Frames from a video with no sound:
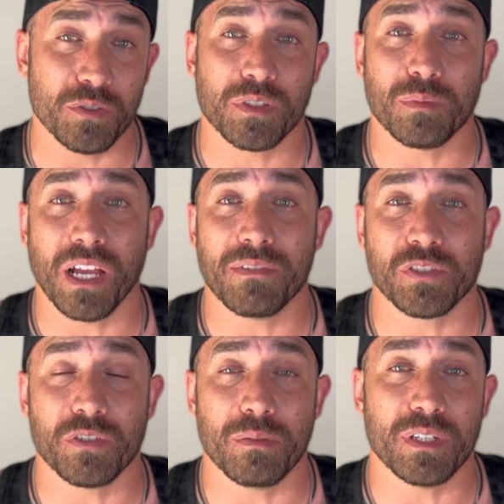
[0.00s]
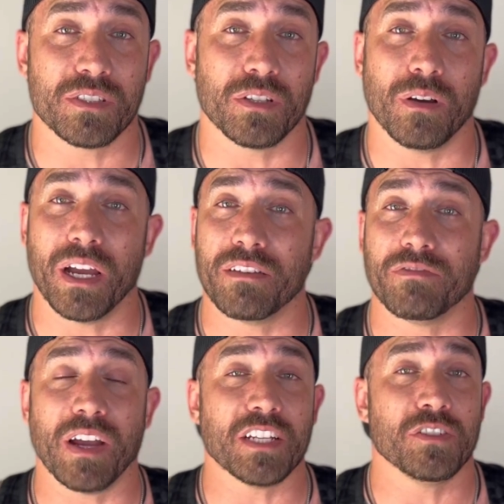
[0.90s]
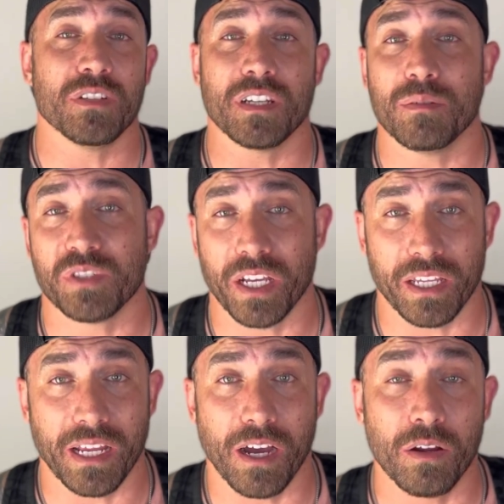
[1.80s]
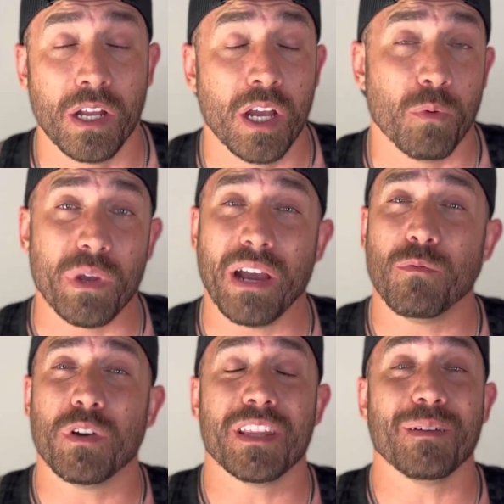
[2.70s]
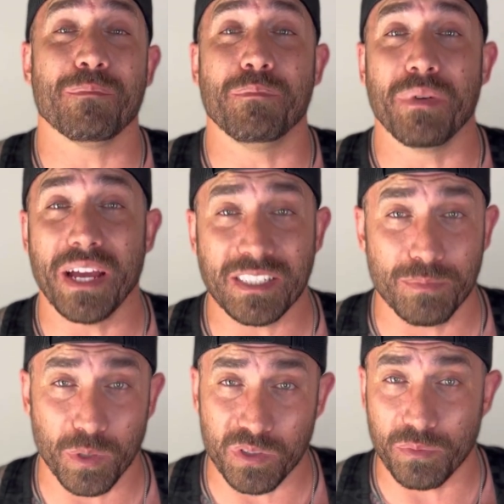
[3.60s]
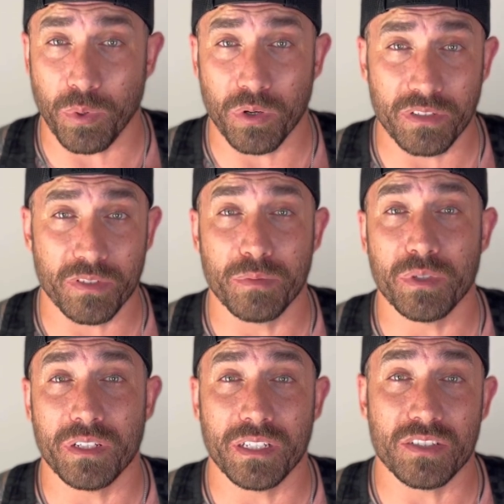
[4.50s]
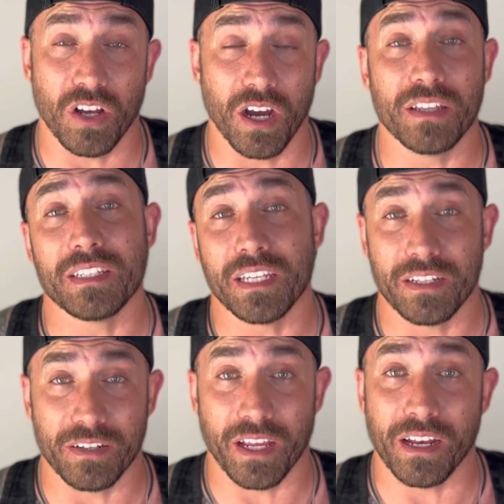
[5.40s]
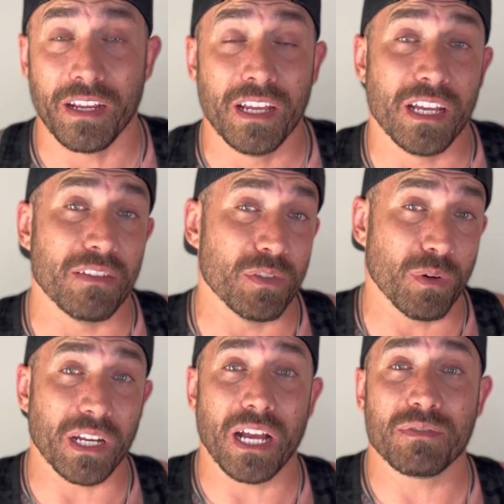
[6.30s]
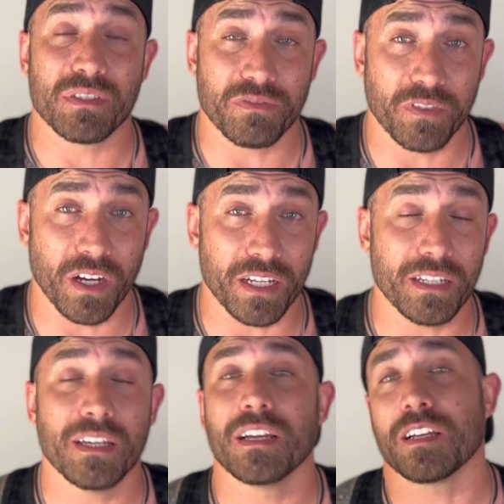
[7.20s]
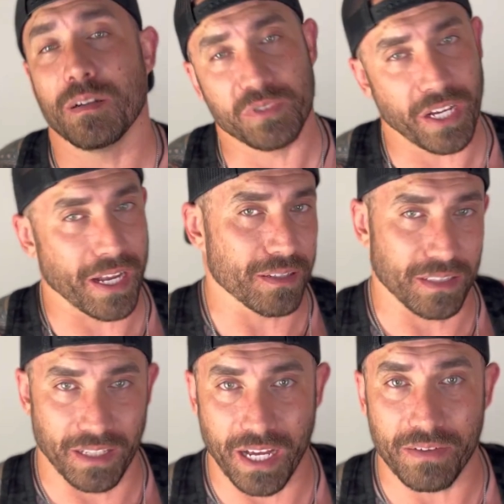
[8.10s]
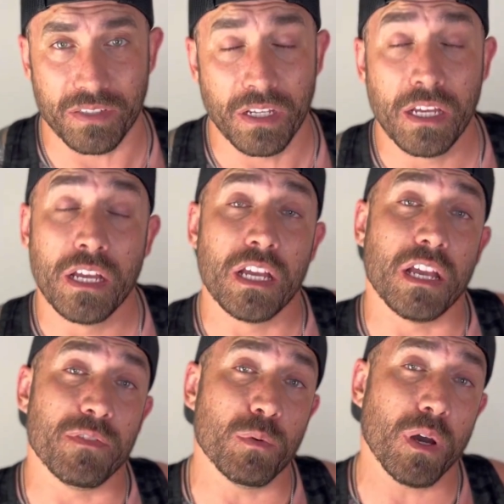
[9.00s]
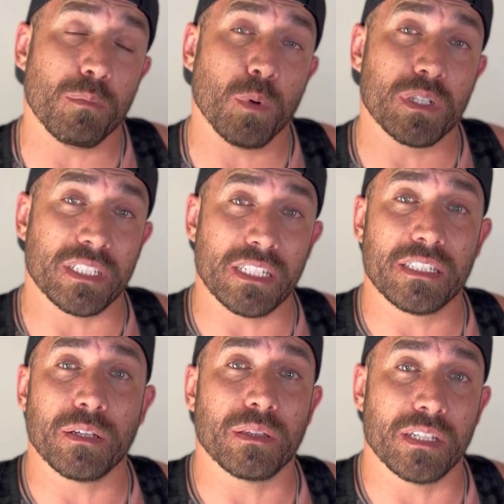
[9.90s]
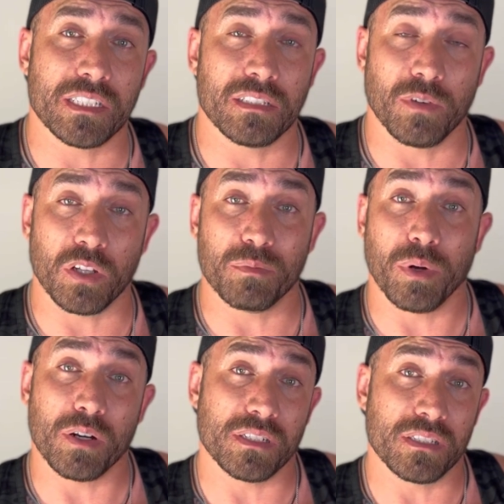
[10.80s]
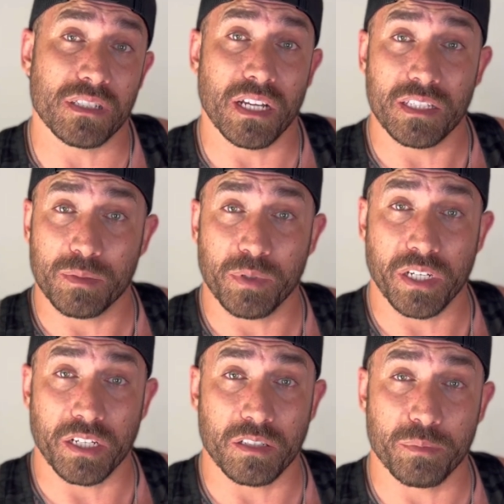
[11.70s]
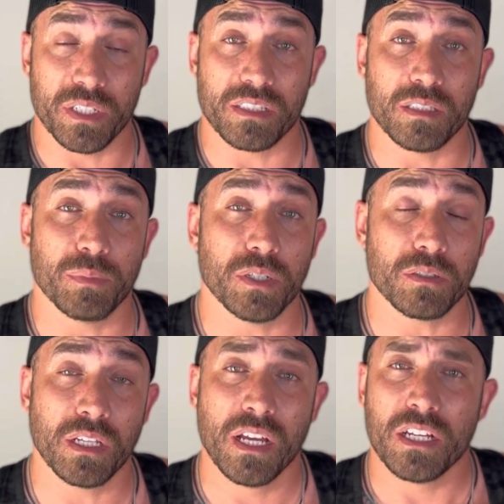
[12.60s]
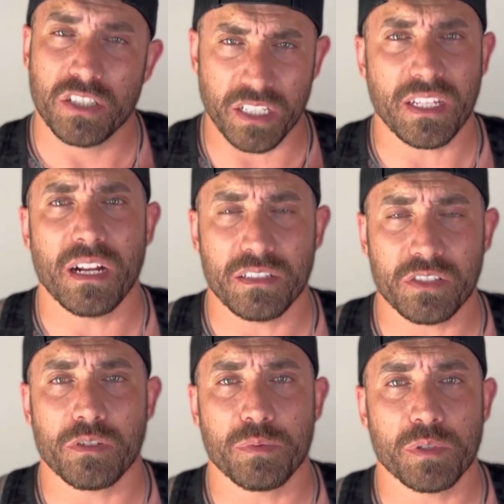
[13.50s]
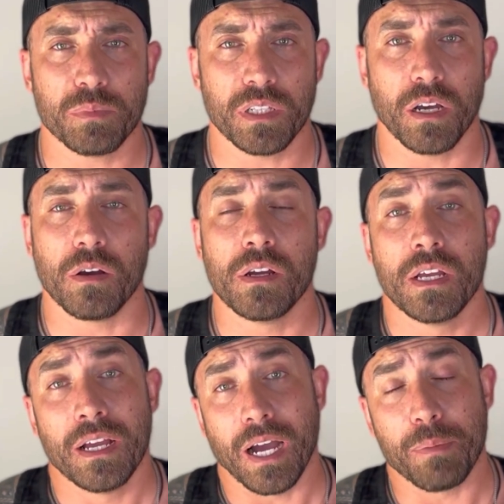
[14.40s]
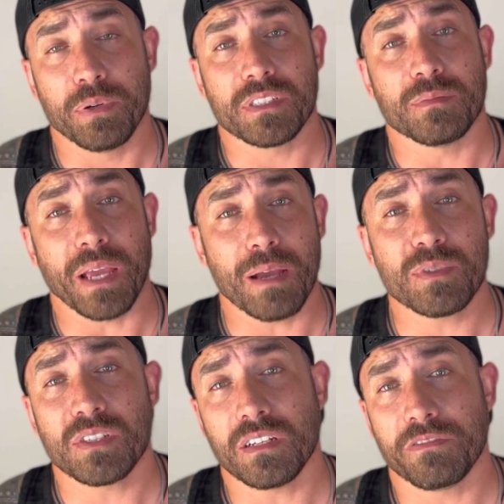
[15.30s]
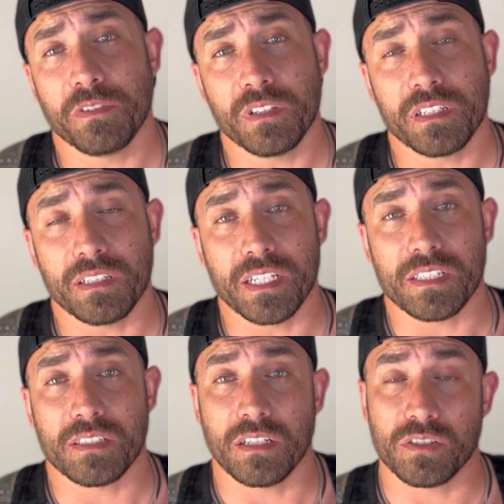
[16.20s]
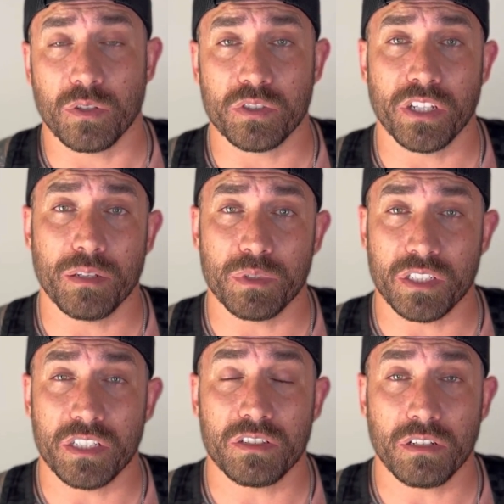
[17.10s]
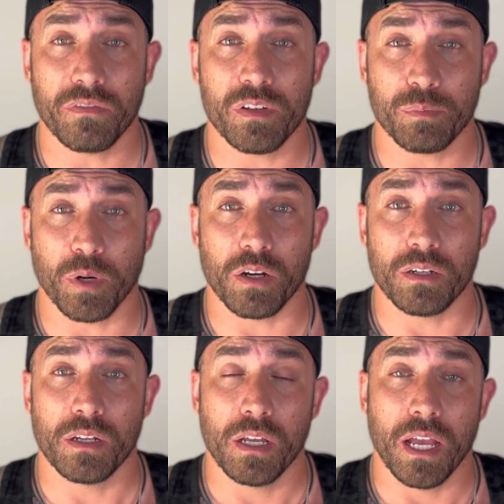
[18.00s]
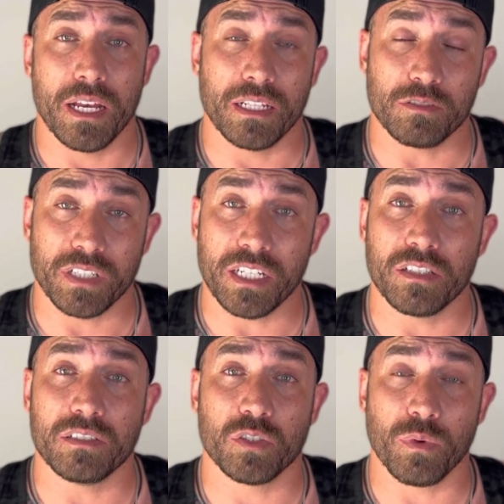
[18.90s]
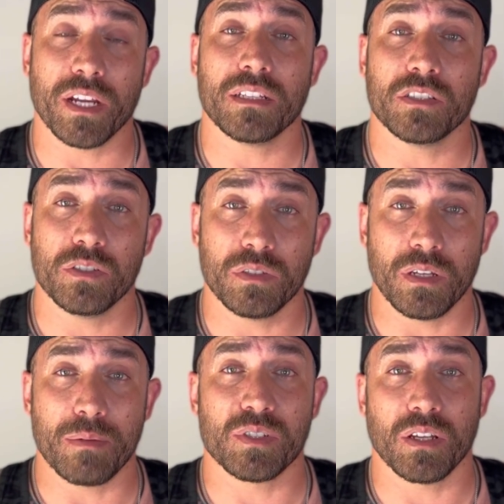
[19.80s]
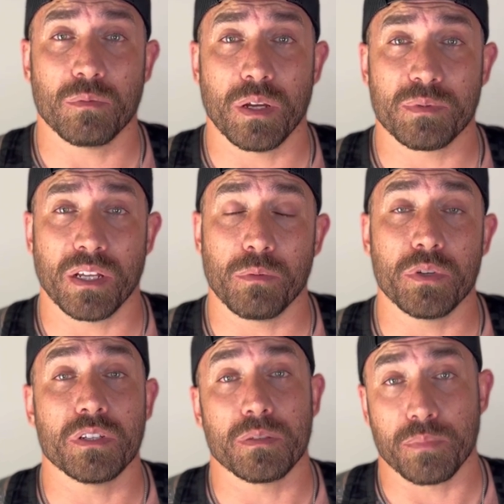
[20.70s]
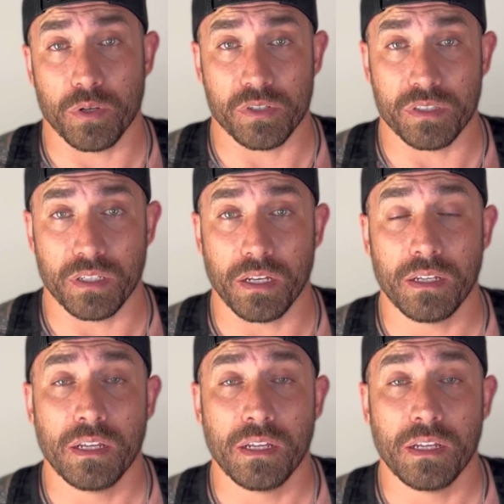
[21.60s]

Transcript: some live streaming, so I invite you to come check it out. We have one of the best, most supportive communities on the internet. If you wanna have some fun, come check out the lives. If you want a more detailed list of all the parts inside this particular PC build, check down the description below. I put some Amazon affiliate links associated with each and every part, and it'll take you directly to the Amazon website where you can purchase it.